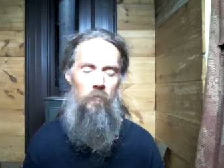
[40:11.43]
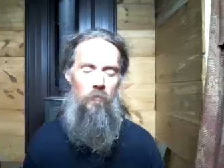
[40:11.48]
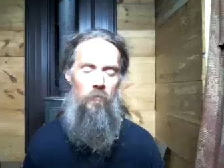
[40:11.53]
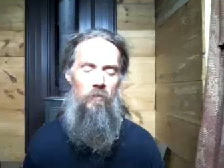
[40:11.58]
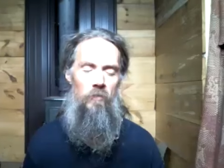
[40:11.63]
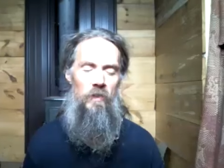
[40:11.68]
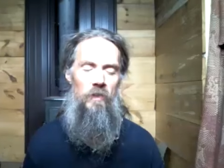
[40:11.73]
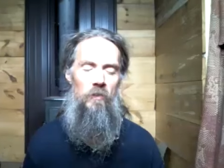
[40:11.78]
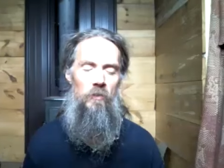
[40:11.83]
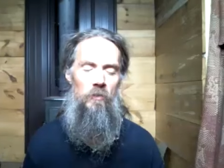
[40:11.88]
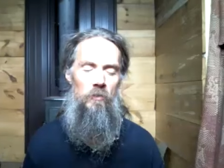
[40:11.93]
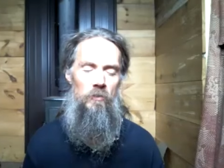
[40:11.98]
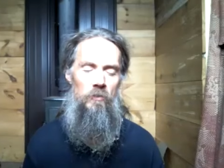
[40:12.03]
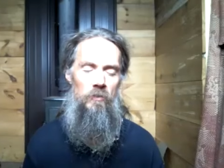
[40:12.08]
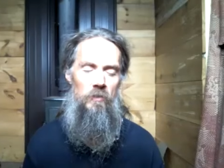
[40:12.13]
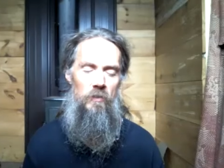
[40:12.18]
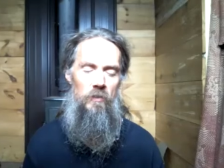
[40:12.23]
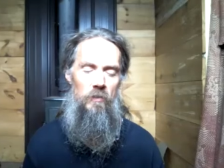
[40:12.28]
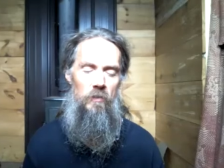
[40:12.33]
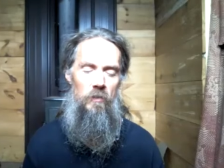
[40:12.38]

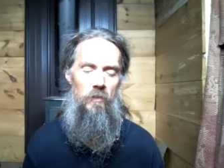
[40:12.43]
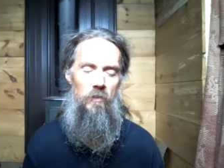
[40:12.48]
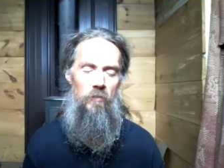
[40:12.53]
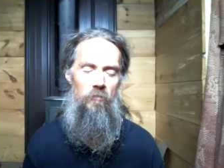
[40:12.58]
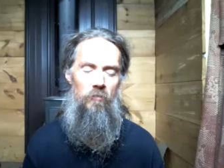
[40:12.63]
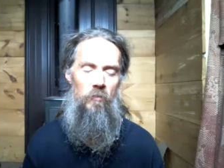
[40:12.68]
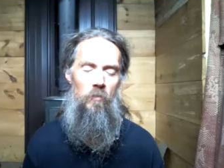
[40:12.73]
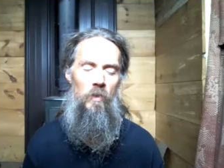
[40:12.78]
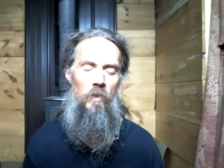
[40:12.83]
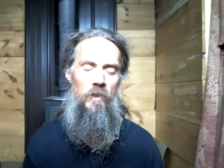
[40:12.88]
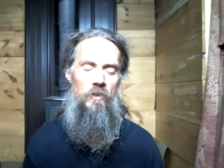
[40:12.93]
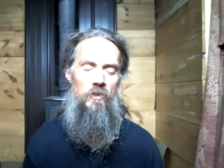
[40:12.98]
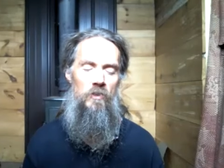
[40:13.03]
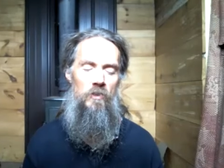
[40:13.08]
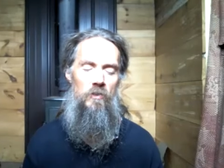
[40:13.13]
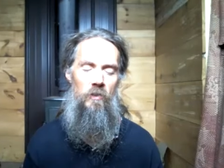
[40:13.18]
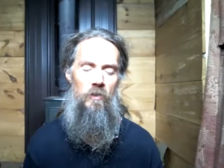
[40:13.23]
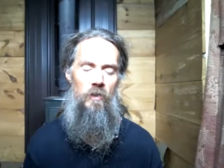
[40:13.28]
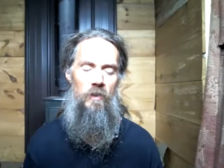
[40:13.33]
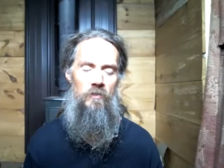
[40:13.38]
field from
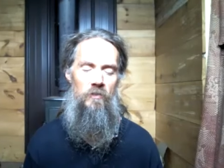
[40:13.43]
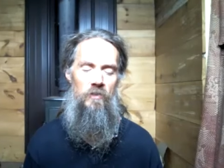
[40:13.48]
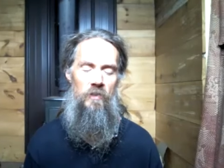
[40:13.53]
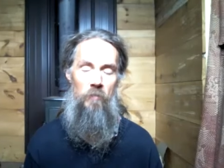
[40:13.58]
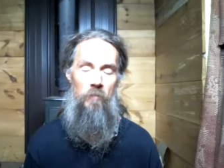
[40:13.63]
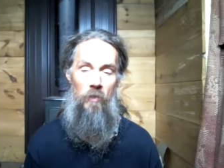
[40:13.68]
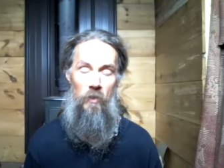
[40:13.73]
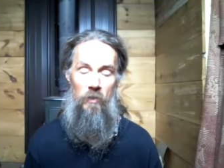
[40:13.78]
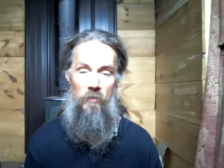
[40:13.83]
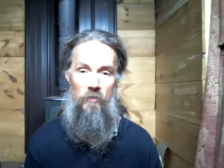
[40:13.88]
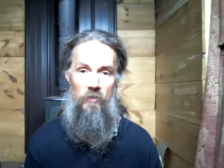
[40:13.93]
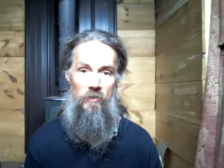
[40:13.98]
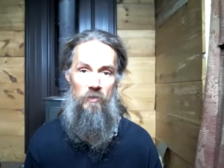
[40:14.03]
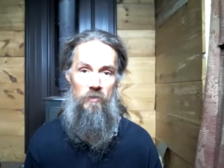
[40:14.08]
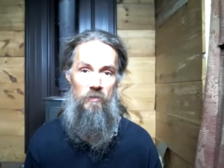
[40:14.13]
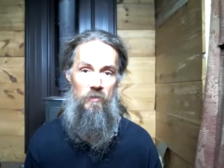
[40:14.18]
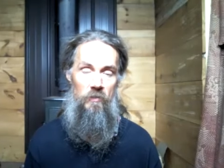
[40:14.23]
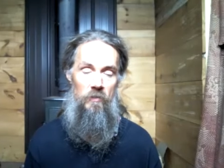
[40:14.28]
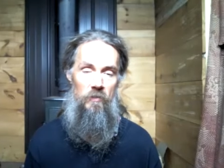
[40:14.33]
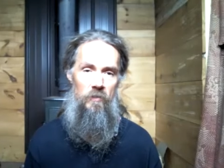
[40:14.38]
which thoughts emerge.